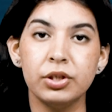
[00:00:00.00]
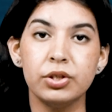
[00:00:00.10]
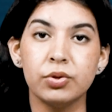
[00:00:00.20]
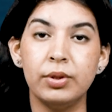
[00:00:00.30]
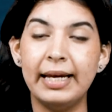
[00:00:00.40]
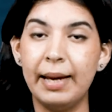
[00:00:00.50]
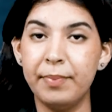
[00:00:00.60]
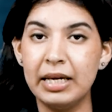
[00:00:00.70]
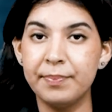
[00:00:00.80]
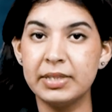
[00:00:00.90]
control
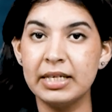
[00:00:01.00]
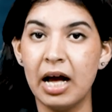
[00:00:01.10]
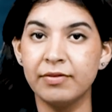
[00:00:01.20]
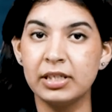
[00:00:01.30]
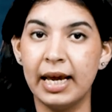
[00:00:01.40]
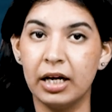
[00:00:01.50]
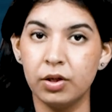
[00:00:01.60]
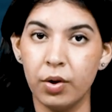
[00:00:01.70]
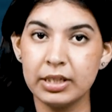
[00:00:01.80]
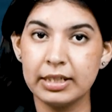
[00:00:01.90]
epilepsy after
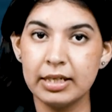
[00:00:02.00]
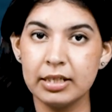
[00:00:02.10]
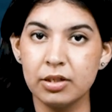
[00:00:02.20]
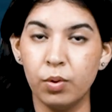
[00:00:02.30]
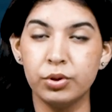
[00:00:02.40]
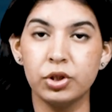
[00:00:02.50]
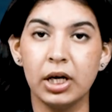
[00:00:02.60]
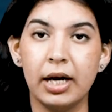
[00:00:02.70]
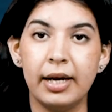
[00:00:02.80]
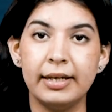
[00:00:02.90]
diagnosis, no
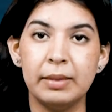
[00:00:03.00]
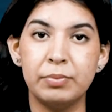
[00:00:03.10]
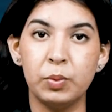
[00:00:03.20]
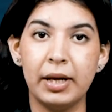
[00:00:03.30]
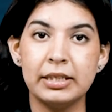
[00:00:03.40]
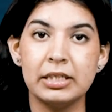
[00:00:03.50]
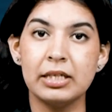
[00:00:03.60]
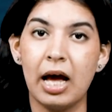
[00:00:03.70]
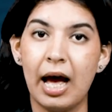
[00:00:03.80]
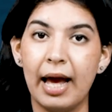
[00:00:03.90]
drug currently prevents it
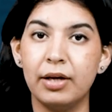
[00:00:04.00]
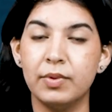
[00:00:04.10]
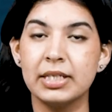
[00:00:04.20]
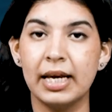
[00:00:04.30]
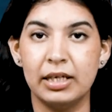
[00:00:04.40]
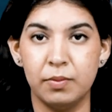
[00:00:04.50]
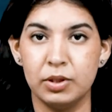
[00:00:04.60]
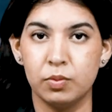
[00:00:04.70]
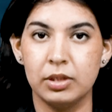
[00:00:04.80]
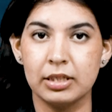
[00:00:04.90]
in high-risk
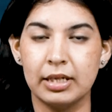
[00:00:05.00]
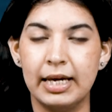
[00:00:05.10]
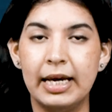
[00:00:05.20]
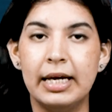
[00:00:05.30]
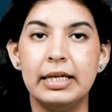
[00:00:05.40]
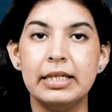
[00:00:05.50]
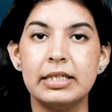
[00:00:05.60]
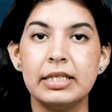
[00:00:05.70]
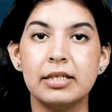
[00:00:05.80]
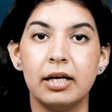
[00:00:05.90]
individuals.
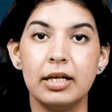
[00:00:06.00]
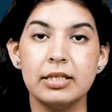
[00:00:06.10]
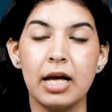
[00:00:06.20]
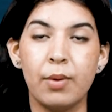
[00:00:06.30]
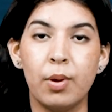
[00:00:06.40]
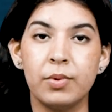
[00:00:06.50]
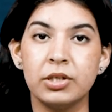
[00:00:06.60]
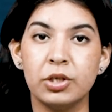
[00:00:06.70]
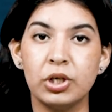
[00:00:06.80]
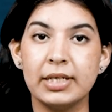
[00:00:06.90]
Recent studies, however,
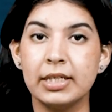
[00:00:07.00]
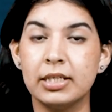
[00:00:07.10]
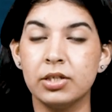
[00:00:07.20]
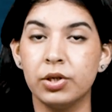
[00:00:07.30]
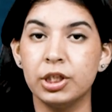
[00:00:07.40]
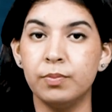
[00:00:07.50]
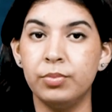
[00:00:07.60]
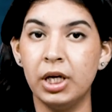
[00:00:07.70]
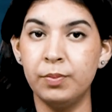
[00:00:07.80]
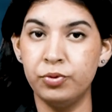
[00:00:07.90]
suggest that certain
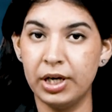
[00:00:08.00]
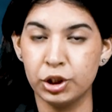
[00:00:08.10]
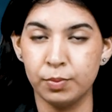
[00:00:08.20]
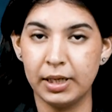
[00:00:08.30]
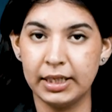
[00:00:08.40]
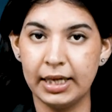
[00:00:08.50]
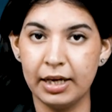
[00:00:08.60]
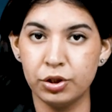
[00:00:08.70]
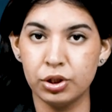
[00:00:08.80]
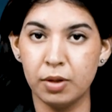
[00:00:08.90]
blood pressure
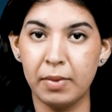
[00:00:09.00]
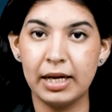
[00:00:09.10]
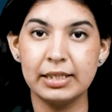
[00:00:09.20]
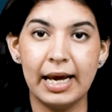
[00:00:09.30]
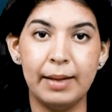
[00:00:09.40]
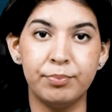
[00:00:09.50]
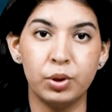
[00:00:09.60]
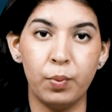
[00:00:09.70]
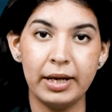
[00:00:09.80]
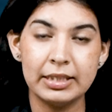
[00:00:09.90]
medication might help
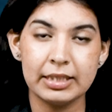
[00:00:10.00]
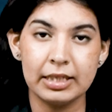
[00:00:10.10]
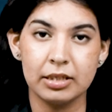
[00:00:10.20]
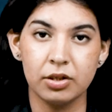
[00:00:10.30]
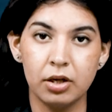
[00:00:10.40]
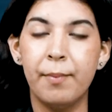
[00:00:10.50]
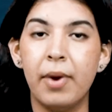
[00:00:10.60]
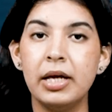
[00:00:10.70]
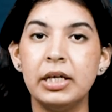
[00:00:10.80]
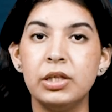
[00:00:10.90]
prevent seizure
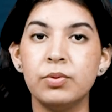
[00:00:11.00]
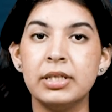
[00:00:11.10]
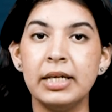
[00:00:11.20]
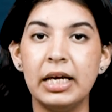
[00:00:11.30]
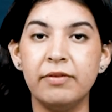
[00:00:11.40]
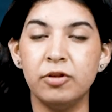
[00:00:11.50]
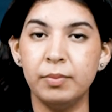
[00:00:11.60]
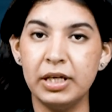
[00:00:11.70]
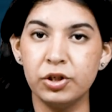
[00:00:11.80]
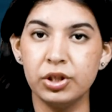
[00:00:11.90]
by reducing
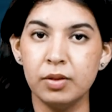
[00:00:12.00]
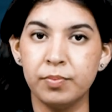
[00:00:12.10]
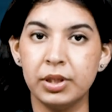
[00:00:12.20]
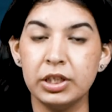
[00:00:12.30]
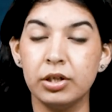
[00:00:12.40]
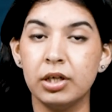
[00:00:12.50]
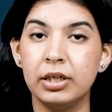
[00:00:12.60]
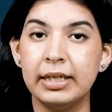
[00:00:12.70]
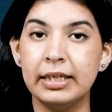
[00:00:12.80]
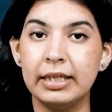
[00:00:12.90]
inflammation,
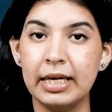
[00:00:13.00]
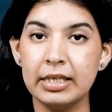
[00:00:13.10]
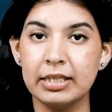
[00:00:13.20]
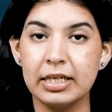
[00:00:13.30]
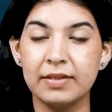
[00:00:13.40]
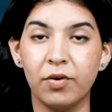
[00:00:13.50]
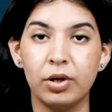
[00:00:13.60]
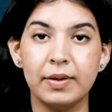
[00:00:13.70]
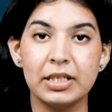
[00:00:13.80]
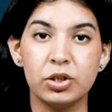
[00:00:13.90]
particularly in cases
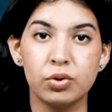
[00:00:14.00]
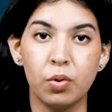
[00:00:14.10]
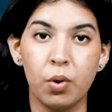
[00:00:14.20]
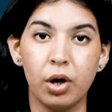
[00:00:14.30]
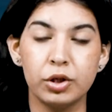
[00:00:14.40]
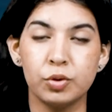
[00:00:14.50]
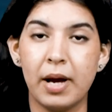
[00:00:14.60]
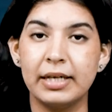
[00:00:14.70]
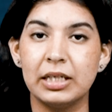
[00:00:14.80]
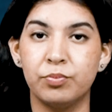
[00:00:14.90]
following stroke or
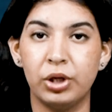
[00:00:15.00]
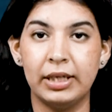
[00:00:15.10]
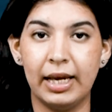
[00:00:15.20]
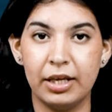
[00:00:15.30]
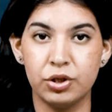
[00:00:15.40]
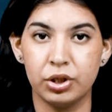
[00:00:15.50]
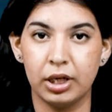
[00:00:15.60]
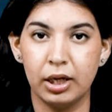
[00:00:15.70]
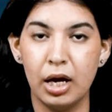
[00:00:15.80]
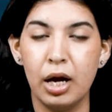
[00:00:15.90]
traumatic brain
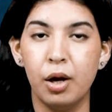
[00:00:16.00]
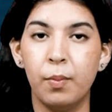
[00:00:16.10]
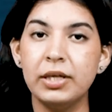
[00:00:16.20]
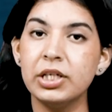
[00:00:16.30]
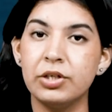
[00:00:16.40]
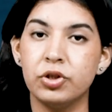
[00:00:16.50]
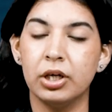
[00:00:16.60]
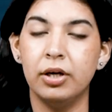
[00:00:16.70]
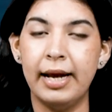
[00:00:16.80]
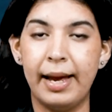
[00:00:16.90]
injury, which can trigger